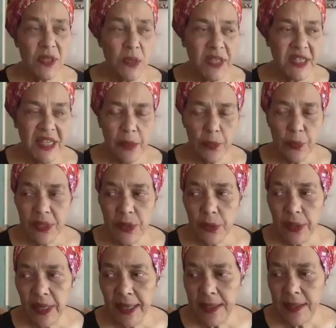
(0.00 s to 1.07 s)
series
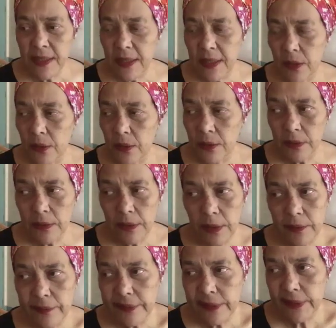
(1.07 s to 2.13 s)
against,
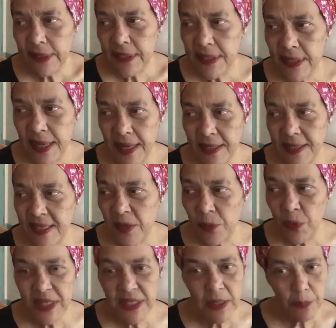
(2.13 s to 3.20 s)
it's like
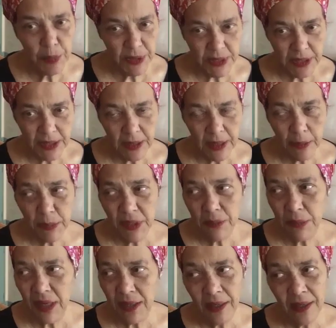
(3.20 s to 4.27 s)
serendipity. I mean,
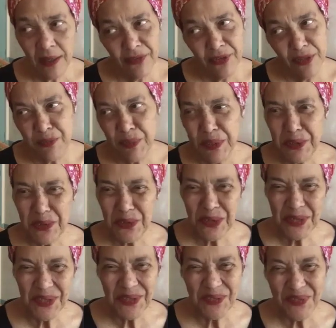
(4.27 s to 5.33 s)
my life has been a
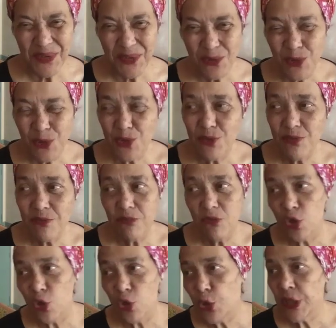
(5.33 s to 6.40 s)
lot of,
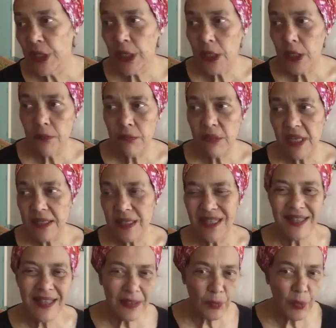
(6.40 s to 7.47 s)
turning
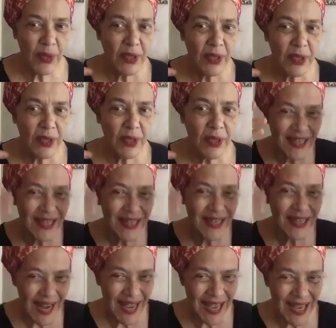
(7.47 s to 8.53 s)
that were not really
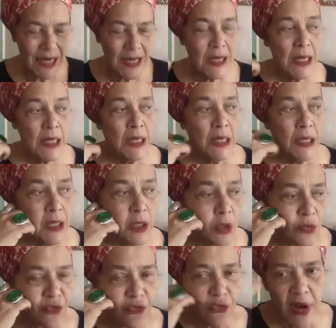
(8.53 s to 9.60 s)
planned.
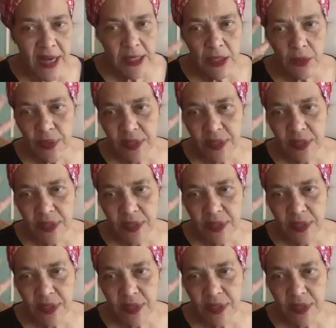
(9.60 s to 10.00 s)
France was